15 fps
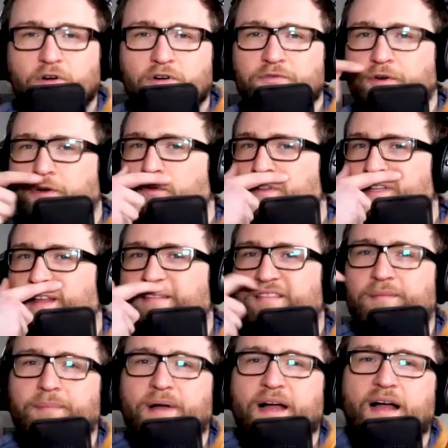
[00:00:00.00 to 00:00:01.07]
role does
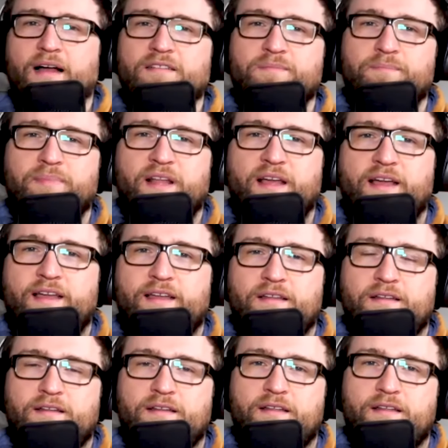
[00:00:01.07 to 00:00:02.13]
the past
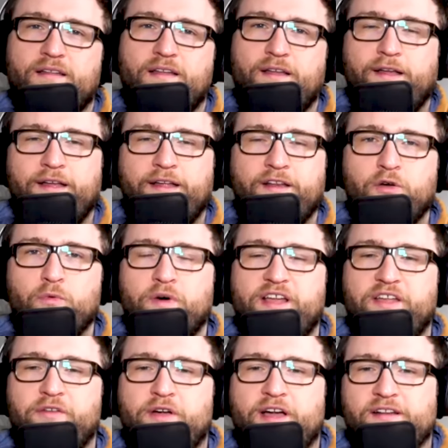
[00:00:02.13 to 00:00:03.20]
play in the way
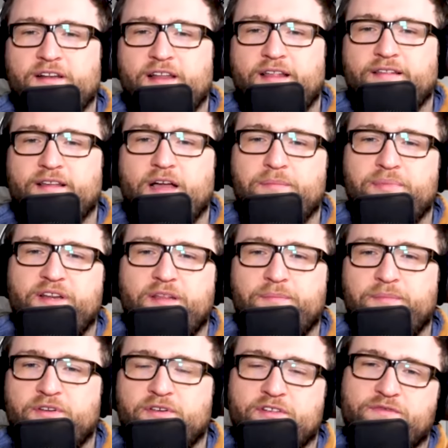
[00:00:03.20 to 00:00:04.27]
you analyze companies?
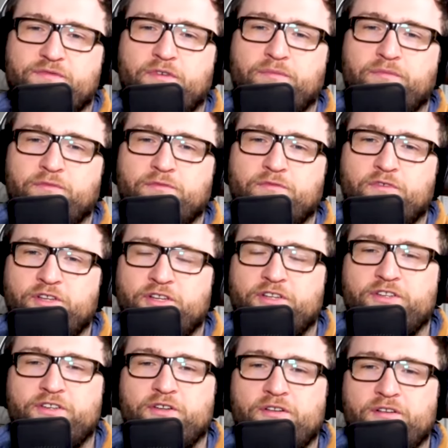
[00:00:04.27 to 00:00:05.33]
Because from what you
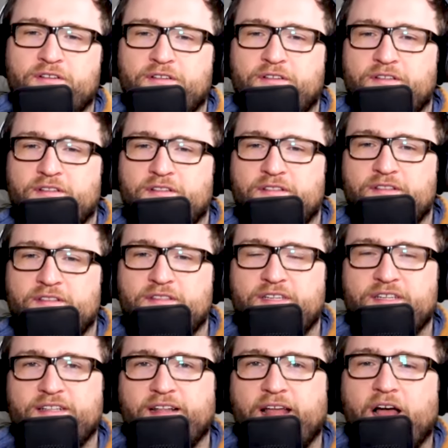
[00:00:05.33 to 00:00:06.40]
told
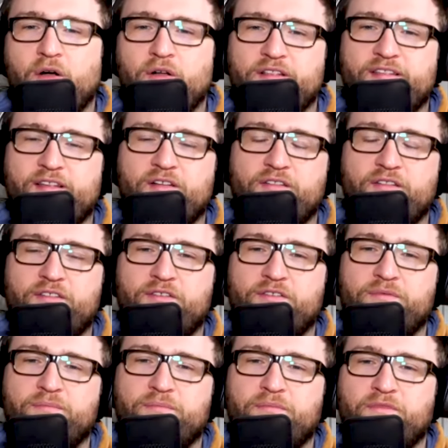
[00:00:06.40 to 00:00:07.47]
till now, it sounds
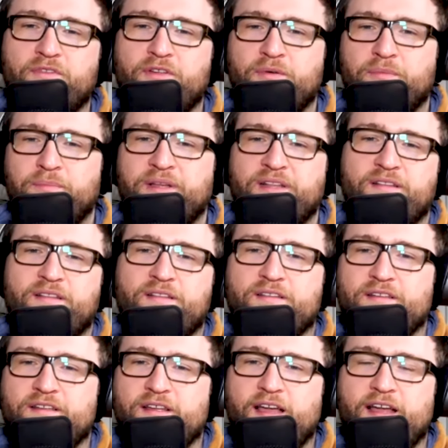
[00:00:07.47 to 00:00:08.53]
you you're a bit
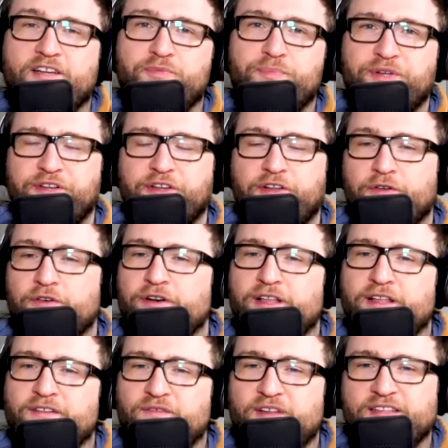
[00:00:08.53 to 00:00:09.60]
entrepreneurial
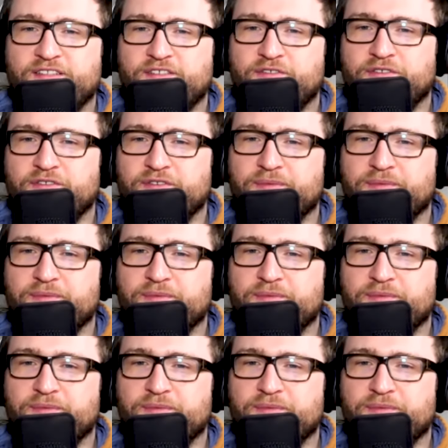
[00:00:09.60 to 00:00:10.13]
investor